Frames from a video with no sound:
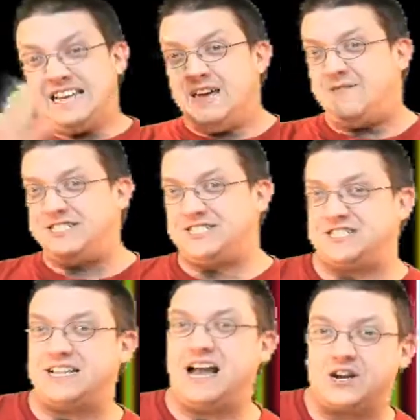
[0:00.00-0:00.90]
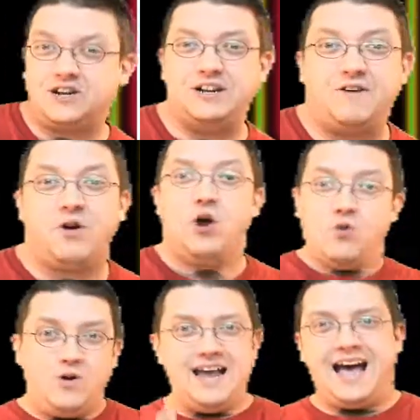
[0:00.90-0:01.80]
TV's just not good
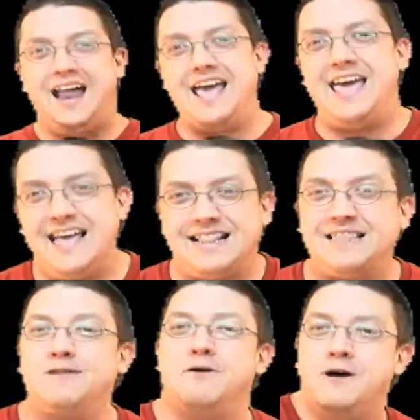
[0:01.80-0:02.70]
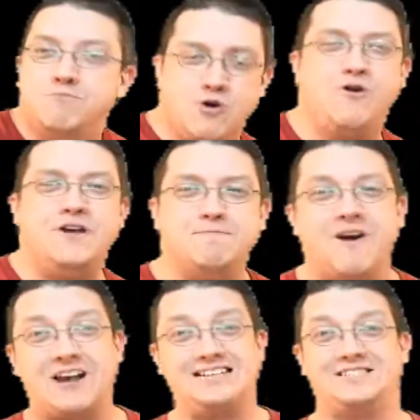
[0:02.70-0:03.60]
enough. We gotta hit the movie
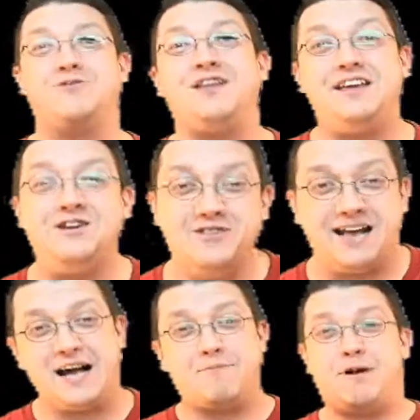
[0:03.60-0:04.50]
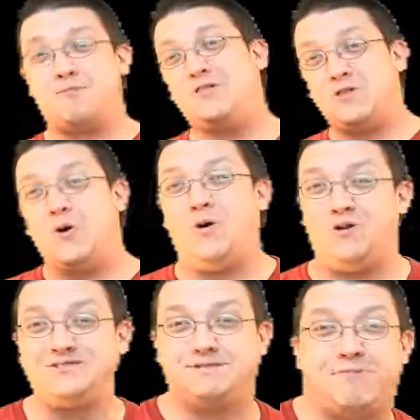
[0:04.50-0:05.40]
market. So what do? They come up with No
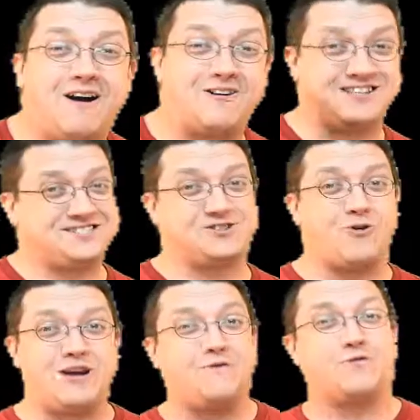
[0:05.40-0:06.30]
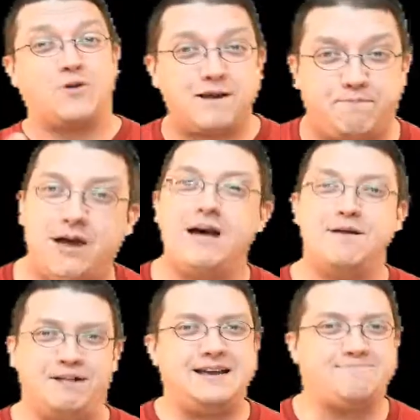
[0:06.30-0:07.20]
Holds Barred, the story of Rip,
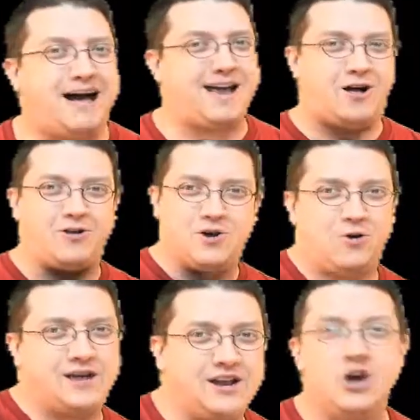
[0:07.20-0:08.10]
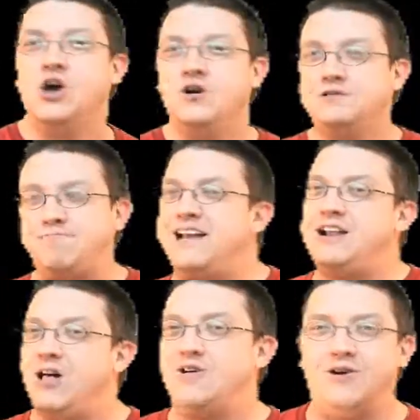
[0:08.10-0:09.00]
played by Hulk Hogan, who's
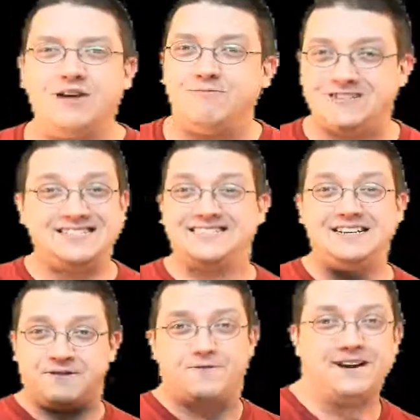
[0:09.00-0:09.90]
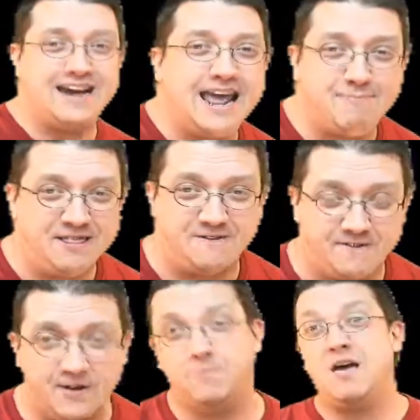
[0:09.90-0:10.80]
playing Hulk Hogan with just a different name in the
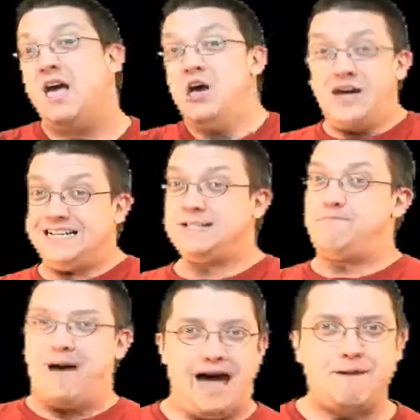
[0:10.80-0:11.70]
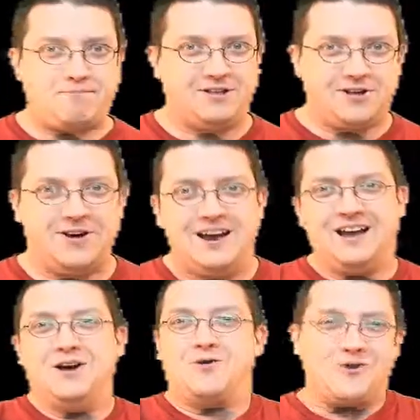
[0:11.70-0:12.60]
film, is a popular
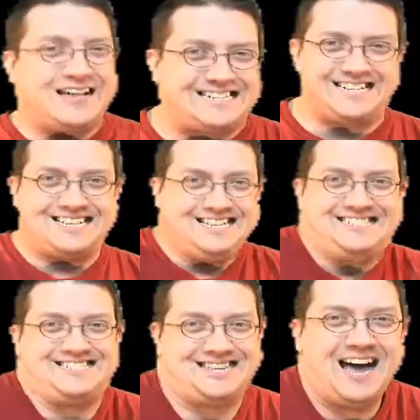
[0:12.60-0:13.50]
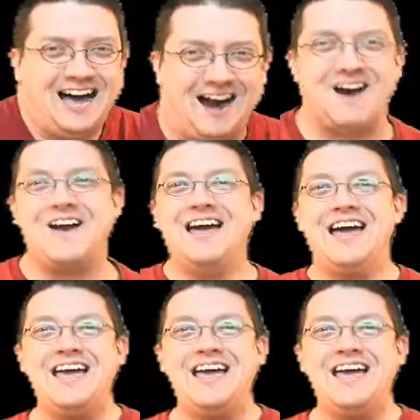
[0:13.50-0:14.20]
wrestling star.